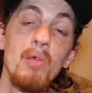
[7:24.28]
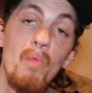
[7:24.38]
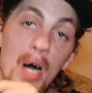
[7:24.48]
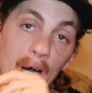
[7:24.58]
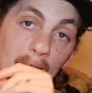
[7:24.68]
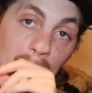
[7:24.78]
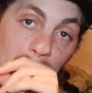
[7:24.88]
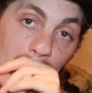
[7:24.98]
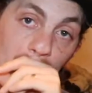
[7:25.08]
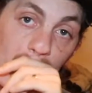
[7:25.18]
Squad,
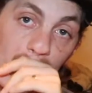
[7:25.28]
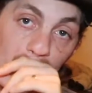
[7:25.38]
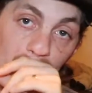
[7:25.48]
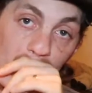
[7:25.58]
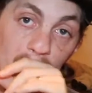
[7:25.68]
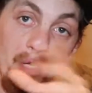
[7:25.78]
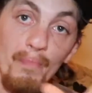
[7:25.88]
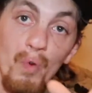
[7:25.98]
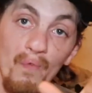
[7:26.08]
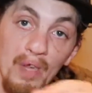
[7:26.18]
the
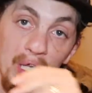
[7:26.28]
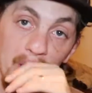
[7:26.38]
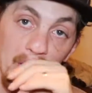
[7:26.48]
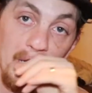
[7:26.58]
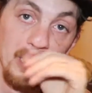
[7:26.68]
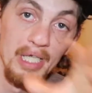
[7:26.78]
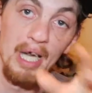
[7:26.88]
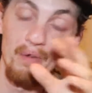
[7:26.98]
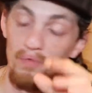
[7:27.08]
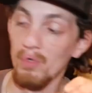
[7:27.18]
movie in
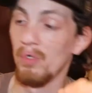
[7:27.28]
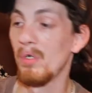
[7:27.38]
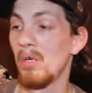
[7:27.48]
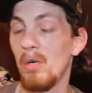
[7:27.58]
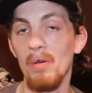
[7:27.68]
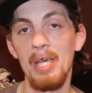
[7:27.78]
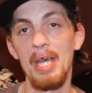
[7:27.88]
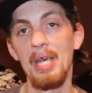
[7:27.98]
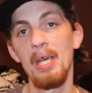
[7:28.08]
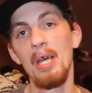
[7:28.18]
general,
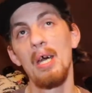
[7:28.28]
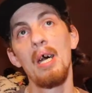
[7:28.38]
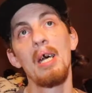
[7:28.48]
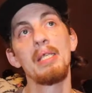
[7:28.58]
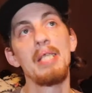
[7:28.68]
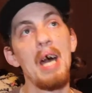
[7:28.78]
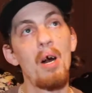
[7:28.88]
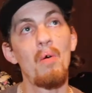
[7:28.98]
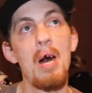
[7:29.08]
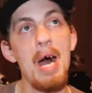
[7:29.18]
okay?
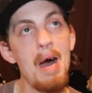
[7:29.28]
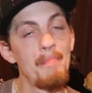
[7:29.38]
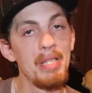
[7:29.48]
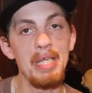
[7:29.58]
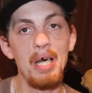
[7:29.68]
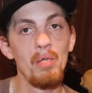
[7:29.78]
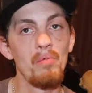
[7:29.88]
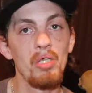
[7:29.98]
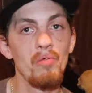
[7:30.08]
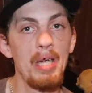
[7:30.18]
Now, I'm gonna tell
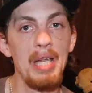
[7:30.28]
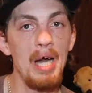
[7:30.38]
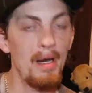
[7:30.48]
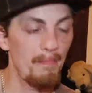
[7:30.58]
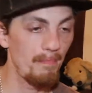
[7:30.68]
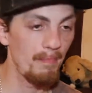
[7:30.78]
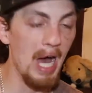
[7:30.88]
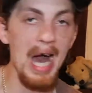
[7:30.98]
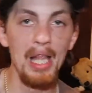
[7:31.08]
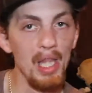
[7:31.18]
you straight up,
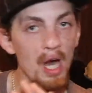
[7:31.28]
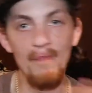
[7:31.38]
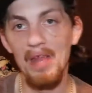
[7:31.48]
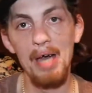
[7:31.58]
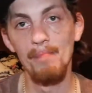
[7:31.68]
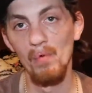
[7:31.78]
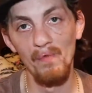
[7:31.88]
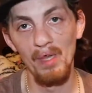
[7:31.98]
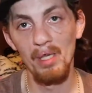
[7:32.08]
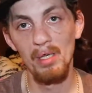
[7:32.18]
I love that
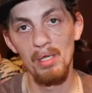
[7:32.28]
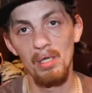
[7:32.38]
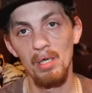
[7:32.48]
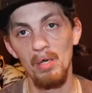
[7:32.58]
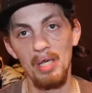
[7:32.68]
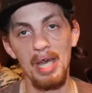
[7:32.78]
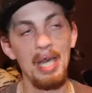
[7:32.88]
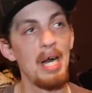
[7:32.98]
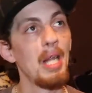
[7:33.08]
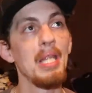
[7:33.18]
movie,
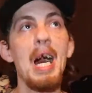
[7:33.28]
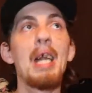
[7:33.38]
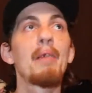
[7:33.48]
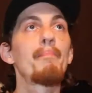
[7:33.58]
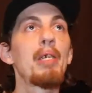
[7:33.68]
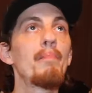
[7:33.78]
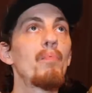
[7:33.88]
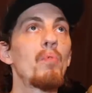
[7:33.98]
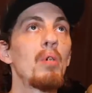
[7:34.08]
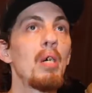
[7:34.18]
okay? A lot of
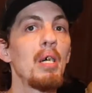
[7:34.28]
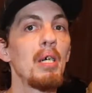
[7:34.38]
people